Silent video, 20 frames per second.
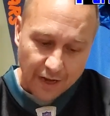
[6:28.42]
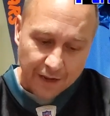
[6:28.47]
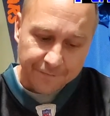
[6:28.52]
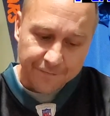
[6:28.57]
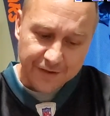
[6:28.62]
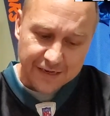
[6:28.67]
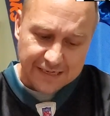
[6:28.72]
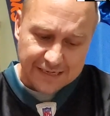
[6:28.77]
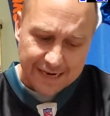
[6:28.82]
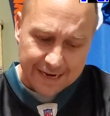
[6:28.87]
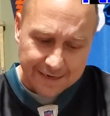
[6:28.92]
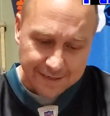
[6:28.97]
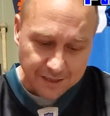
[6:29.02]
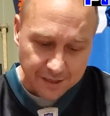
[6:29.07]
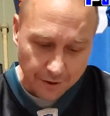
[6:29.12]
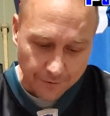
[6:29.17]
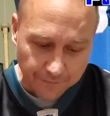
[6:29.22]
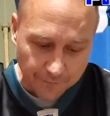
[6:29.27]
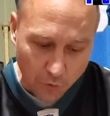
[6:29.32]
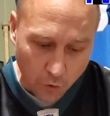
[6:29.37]
The Saints
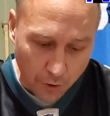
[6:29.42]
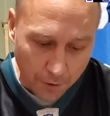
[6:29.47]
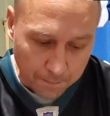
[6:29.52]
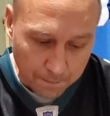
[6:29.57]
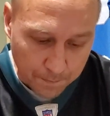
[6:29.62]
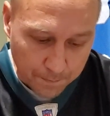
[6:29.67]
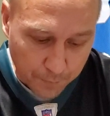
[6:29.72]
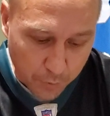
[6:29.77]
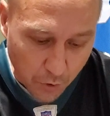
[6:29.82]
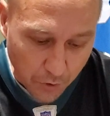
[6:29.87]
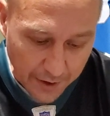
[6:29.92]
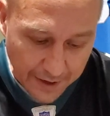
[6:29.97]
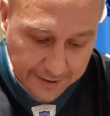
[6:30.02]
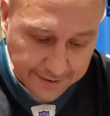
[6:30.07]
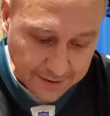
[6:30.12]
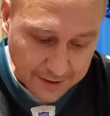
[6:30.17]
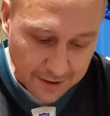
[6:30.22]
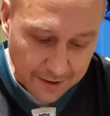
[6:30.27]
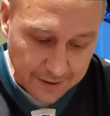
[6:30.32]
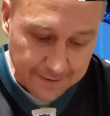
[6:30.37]
are
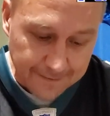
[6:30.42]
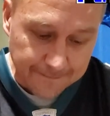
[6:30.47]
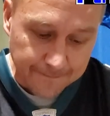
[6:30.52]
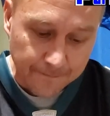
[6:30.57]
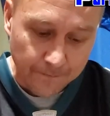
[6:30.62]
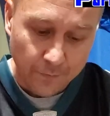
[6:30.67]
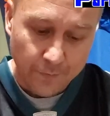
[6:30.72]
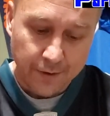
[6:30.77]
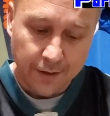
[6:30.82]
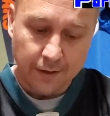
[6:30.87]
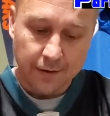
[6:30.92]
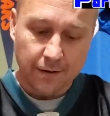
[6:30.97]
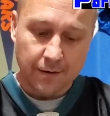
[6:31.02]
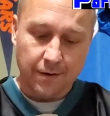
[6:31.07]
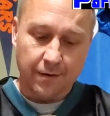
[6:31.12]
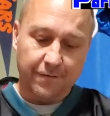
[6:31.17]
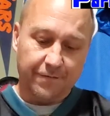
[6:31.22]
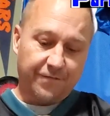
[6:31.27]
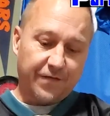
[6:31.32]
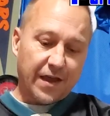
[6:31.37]
4-point
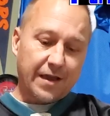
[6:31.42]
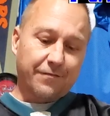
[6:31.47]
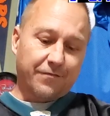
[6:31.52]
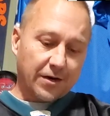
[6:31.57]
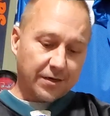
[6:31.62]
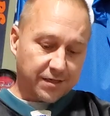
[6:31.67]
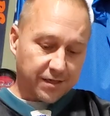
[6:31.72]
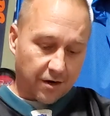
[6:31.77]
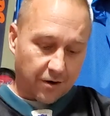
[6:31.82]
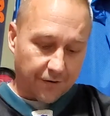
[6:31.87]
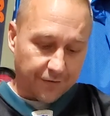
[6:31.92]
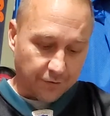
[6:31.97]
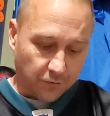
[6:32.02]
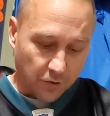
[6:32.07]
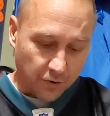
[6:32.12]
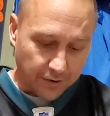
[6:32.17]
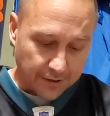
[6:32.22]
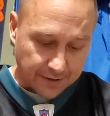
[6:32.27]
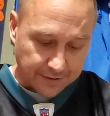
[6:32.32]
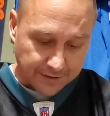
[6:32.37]
favorites on the
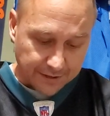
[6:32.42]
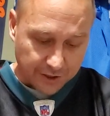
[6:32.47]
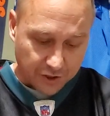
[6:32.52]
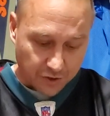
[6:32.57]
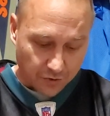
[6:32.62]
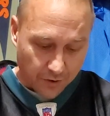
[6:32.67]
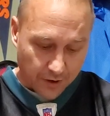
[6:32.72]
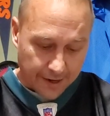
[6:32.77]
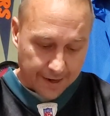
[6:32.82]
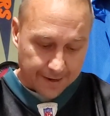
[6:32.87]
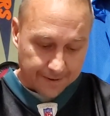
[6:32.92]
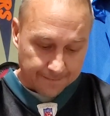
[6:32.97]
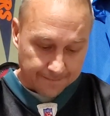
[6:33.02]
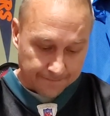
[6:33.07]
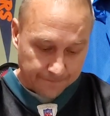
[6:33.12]
road in Detroit.